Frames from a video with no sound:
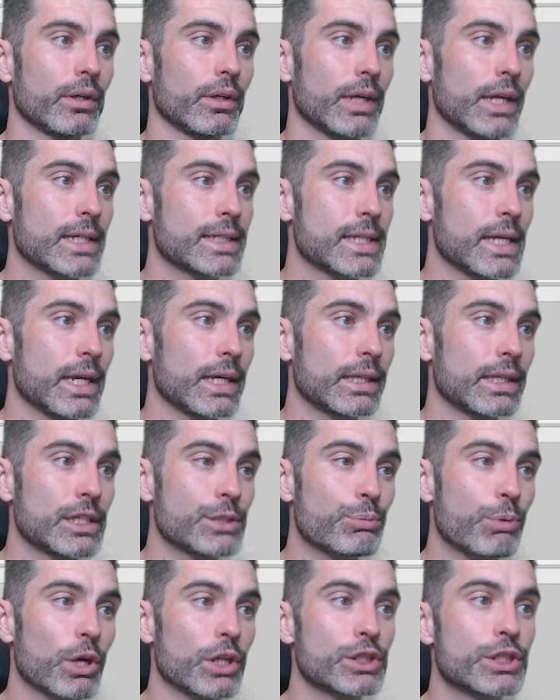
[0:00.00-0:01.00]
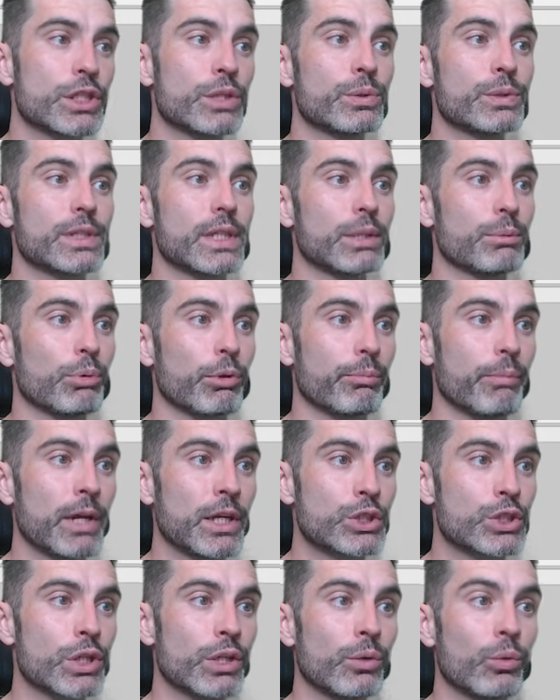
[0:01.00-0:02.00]
It is saying this project uses input
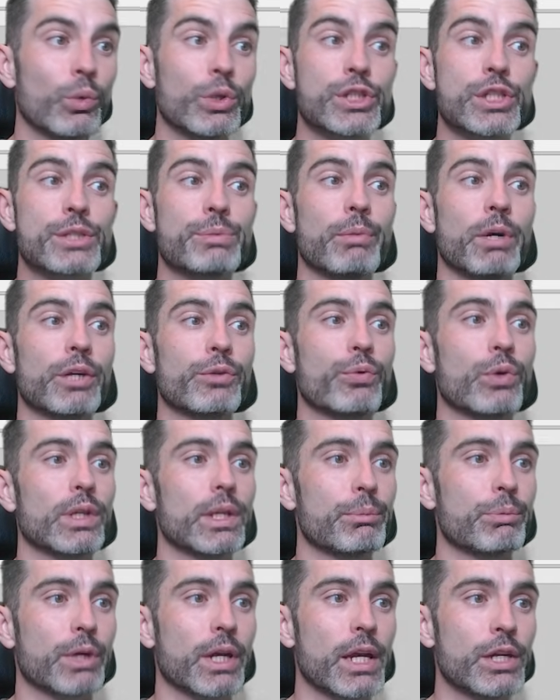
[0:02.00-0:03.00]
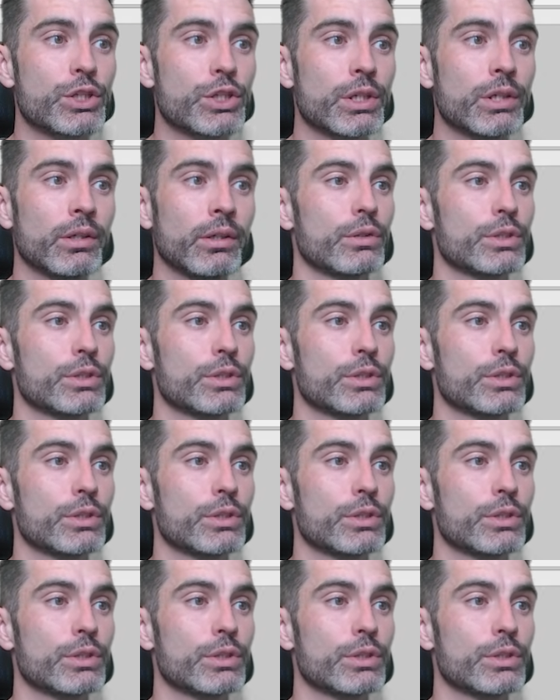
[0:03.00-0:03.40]
manager, which is marked for deprecation,